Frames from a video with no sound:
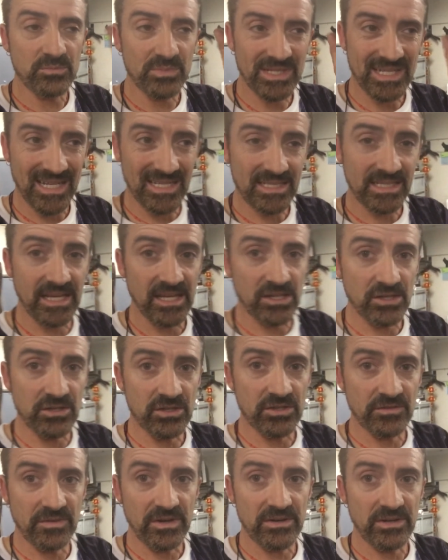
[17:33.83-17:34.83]
Doesn't get
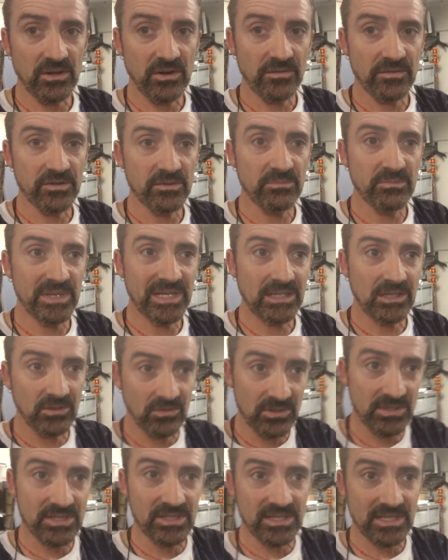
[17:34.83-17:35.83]
used very often
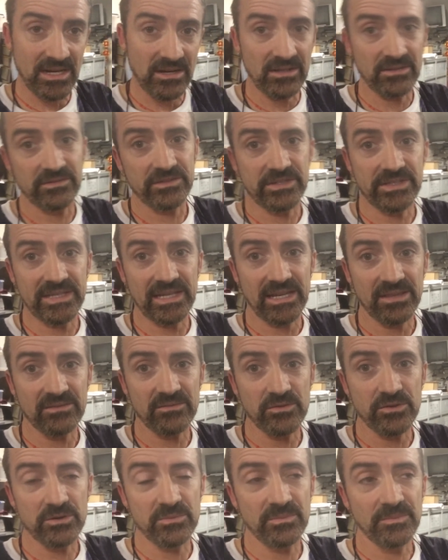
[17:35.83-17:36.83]
because it's over in the other
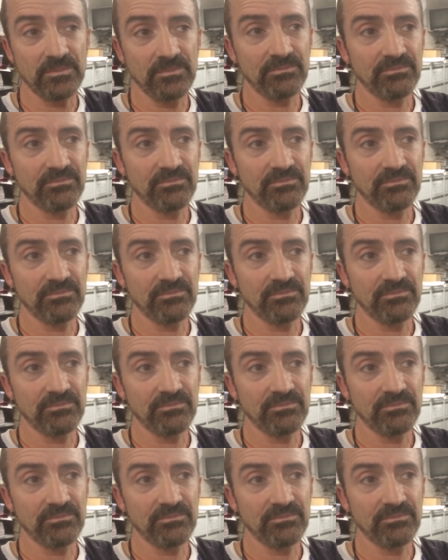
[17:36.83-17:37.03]
room.